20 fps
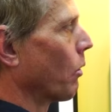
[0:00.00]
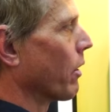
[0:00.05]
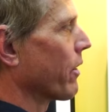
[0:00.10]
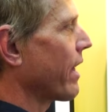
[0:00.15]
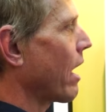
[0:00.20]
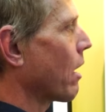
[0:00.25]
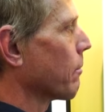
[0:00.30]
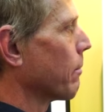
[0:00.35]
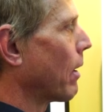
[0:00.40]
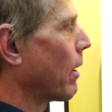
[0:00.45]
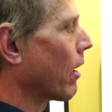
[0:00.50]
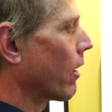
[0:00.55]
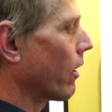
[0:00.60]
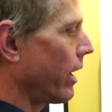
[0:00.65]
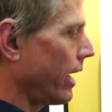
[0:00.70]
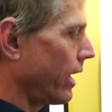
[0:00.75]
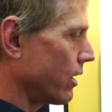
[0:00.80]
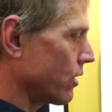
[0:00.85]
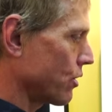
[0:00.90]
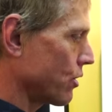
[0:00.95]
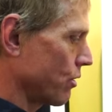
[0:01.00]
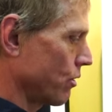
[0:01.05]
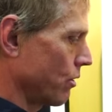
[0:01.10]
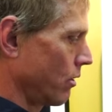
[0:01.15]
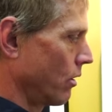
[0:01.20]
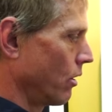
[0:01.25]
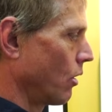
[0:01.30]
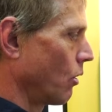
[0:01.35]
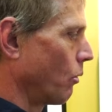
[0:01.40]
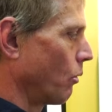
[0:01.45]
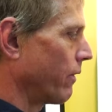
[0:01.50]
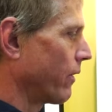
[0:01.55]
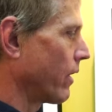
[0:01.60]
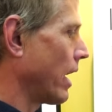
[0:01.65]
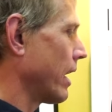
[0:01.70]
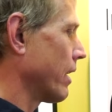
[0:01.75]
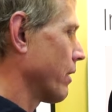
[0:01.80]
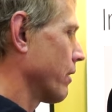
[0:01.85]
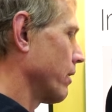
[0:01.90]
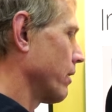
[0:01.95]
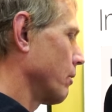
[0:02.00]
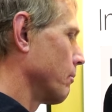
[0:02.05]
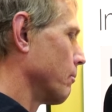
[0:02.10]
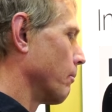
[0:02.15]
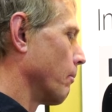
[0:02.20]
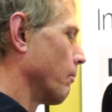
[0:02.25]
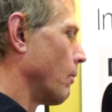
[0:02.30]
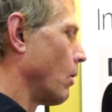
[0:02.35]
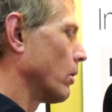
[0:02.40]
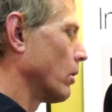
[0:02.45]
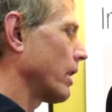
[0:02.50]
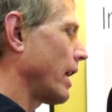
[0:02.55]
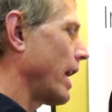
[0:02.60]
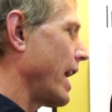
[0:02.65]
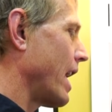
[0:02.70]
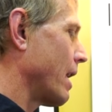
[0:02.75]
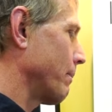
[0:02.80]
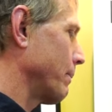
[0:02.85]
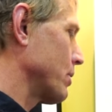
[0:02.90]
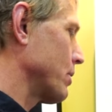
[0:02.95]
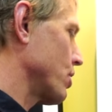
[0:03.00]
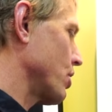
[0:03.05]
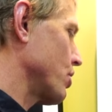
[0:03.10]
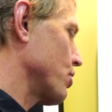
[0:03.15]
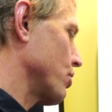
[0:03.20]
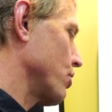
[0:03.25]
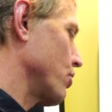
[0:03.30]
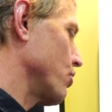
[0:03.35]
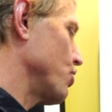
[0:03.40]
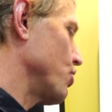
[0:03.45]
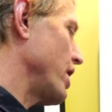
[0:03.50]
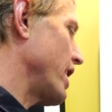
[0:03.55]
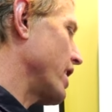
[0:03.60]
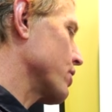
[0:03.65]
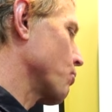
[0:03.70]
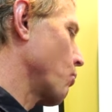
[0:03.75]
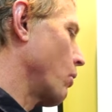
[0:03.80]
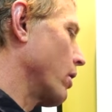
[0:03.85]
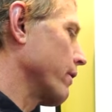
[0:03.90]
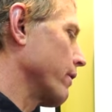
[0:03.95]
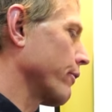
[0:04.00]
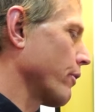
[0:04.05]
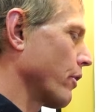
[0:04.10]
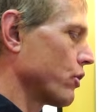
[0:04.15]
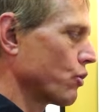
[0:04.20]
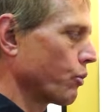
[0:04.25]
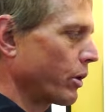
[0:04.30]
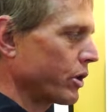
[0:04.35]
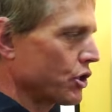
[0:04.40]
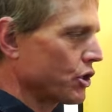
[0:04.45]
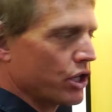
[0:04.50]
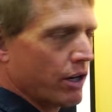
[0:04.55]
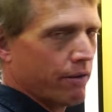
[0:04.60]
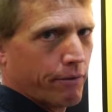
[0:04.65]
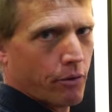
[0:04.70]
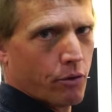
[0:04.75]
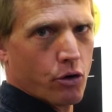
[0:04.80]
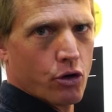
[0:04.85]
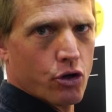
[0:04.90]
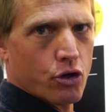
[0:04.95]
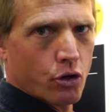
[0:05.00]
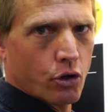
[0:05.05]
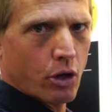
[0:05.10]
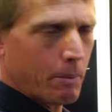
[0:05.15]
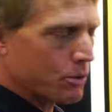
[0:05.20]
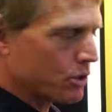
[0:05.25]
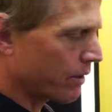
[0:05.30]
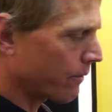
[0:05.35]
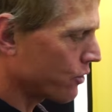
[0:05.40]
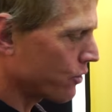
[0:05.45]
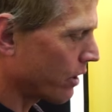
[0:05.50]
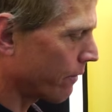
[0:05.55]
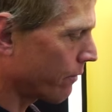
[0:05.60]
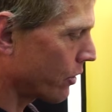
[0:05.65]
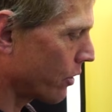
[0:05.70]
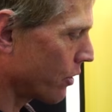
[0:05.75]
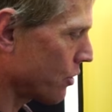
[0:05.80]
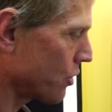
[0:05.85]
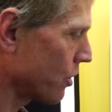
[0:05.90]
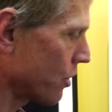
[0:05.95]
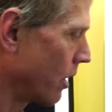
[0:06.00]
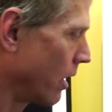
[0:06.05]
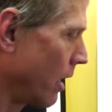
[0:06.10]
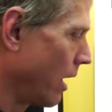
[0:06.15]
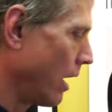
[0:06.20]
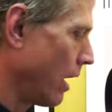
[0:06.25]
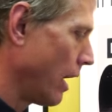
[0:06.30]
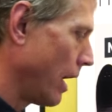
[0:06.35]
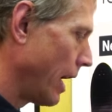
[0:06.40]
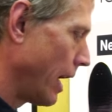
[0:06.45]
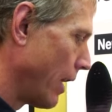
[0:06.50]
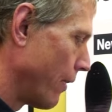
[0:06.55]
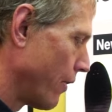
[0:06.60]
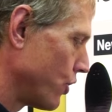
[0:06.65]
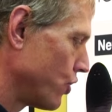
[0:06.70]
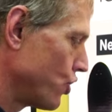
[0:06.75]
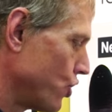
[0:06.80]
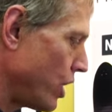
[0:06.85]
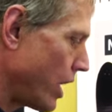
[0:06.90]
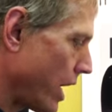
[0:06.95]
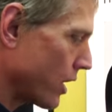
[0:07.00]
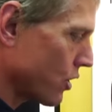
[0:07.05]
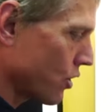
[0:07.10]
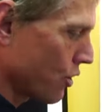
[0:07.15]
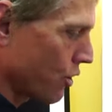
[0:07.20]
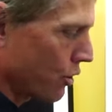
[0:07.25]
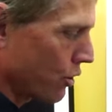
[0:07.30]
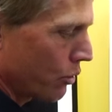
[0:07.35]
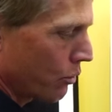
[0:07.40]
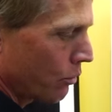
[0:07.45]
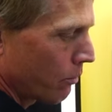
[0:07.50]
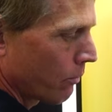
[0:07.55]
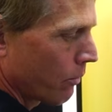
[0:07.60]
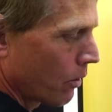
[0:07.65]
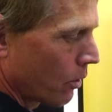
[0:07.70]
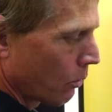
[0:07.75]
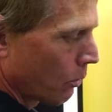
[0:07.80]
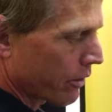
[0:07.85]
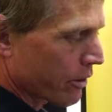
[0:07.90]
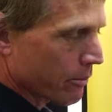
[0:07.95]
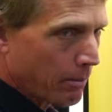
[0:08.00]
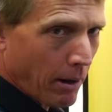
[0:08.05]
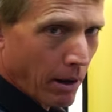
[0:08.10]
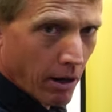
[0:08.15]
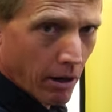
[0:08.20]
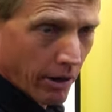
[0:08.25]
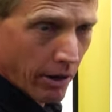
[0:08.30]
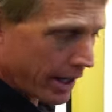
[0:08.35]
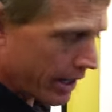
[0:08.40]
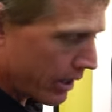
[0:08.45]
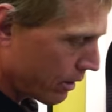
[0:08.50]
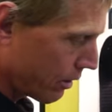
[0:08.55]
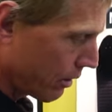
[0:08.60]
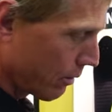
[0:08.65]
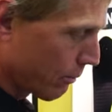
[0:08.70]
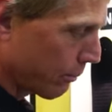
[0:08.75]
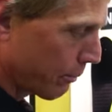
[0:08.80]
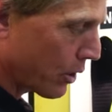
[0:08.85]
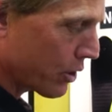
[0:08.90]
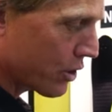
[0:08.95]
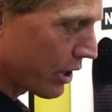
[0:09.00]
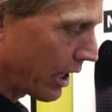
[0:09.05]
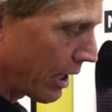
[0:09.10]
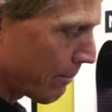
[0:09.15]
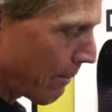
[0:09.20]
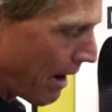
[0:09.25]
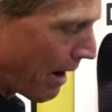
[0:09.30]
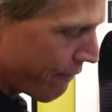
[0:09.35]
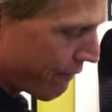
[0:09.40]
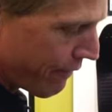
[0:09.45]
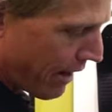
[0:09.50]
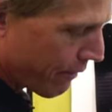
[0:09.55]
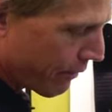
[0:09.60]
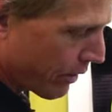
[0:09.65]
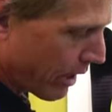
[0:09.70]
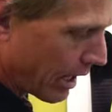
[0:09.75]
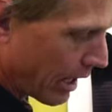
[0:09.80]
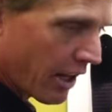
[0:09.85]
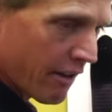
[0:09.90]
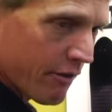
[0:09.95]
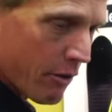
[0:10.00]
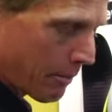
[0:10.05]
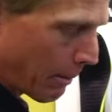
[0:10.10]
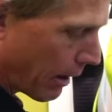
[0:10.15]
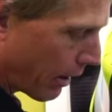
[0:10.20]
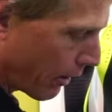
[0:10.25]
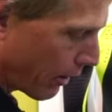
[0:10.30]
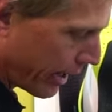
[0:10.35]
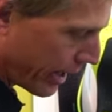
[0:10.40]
without bar ends, We've got the multi-hand position GS1 for the twist shift or your grip shift shifters. The GS2 with a bar end. Personally my favorite, I love the bar